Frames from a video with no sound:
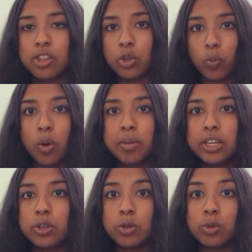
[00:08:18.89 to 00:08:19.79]
the
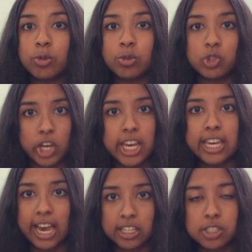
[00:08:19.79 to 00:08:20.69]
woman who Jay
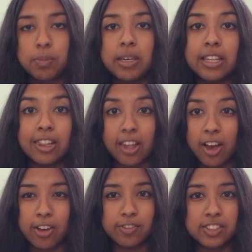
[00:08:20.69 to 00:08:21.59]
Gatsby
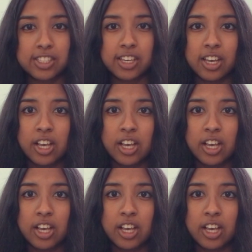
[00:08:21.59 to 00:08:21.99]
loves.